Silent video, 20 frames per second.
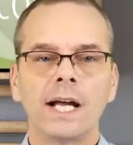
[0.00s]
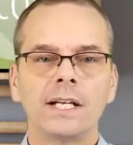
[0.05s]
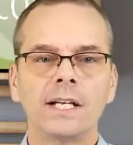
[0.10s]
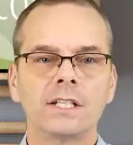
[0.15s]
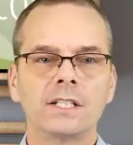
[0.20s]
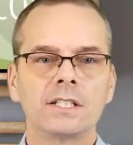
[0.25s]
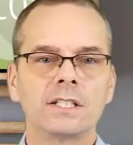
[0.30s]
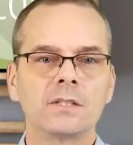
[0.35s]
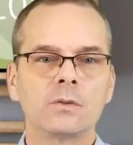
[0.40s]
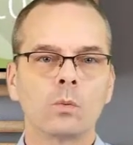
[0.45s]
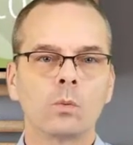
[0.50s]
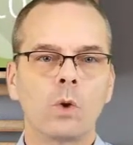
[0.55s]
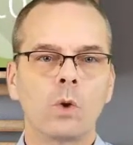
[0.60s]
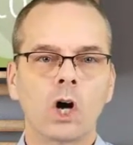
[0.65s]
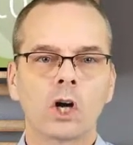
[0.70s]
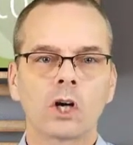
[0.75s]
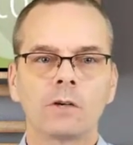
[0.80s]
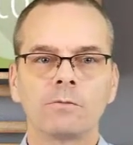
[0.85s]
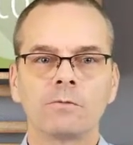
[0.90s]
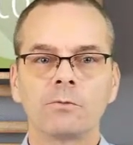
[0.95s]
does
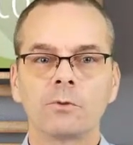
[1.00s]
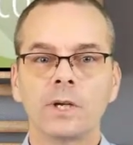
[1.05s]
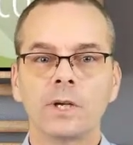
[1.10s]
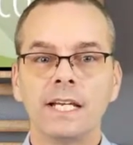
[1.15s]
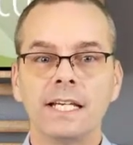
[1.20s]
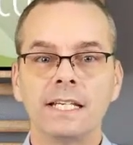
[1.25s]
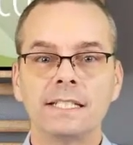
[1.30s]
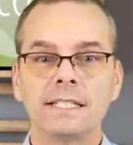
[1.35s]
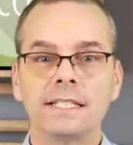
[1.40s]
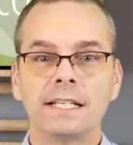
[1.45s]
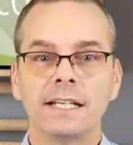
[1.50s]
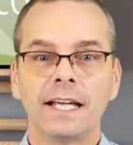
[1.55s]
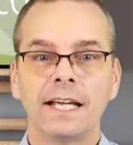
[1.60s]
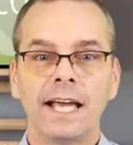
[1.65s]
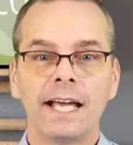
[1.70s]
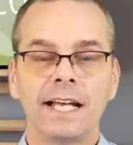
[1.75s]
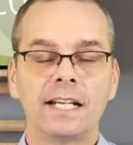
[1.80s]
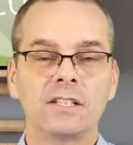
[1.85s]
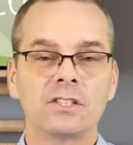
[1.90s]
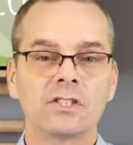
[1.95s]
water freeze
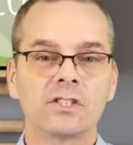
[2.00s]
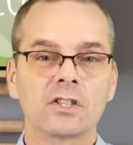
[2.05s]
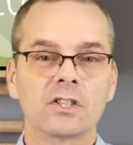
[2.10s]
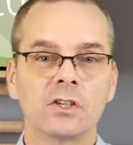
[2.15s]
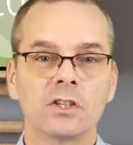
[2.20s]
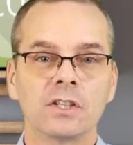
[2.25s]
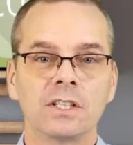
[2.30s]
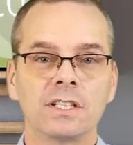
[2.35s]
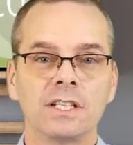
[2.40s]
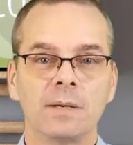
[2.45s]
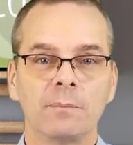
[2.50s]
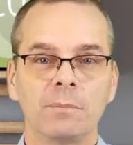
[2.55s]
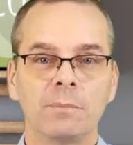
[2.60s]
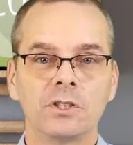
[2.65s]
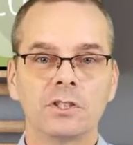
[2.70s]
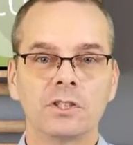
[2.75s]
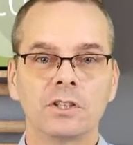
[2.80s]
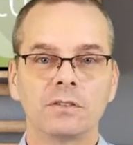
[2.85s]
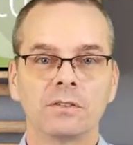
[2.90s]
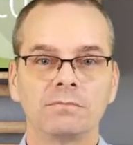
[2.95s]
at a certain
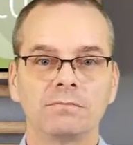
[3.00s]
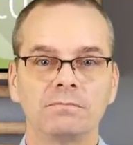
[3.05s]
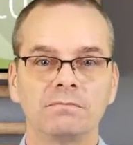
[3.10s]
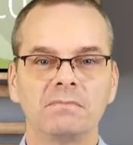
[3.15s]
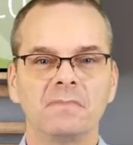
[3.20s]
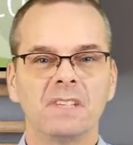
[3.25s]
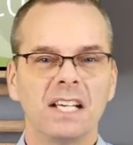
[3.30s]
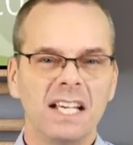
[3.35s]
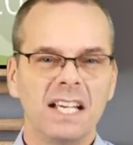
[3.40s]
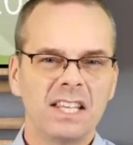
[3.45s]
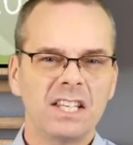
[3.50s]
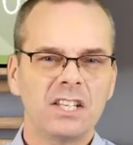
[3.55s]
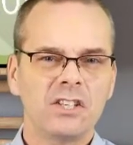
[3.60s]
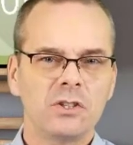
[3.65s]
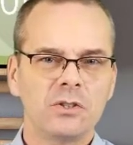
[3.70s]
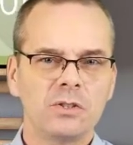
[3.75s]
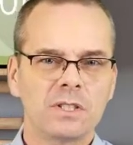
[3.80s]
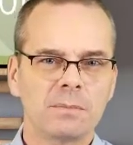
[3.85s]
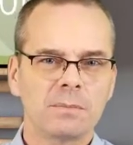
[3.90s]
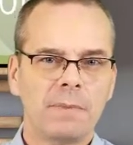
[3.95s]
temperature? And then
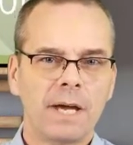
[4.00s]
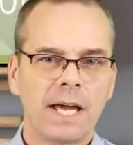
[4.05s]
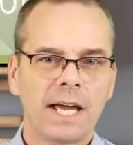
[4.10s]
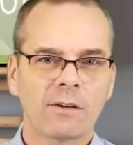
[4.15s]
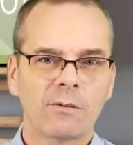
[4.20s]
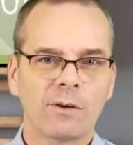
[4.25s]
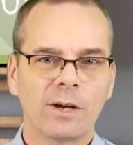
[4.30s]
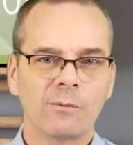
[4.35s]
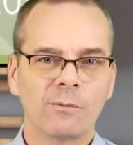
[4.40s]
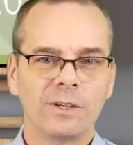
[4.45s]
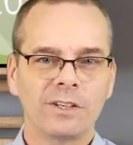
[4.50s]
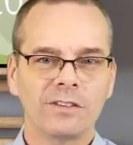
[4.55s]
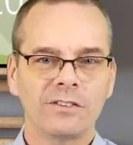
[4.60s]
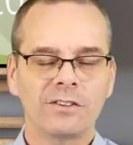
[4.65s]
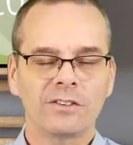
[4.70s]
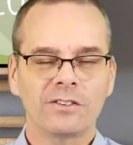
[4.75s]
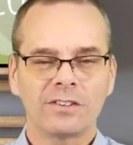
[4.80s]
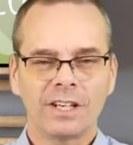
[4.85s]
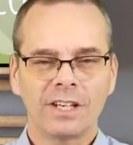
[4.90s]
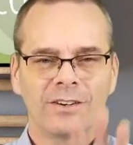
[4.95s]
do some background
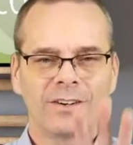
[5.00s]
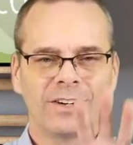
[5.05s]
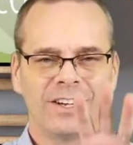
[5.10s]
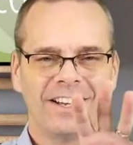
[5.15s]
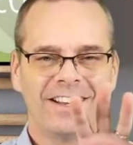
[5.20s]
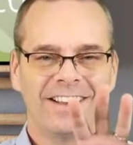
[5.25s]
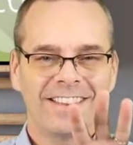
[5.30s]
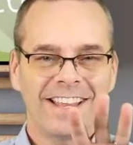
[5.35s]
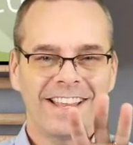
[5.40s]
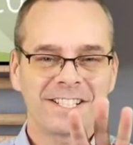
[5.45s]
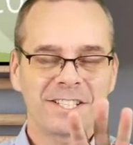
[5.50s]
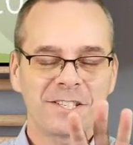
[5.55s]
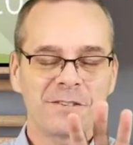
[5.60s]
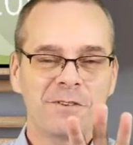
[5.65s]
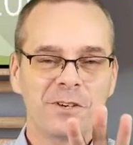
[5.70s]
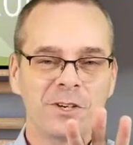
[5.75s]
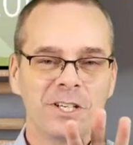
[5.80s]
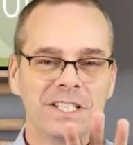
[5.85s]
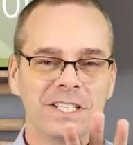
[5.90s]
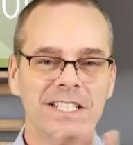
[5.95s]
research. Now, that's a
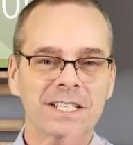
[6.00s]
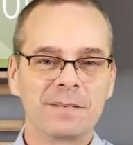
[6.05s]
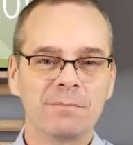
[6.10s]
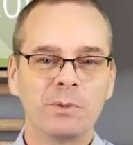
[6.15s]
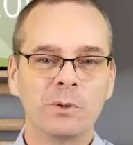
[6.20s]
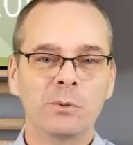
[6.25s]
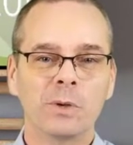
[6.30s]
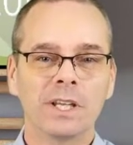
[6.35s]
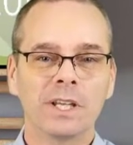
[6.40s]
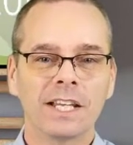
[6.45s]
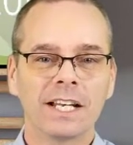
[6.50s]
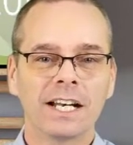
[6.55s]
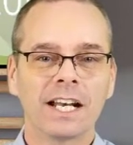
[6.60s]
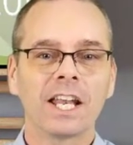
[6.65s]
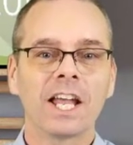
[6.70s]
very simple one that a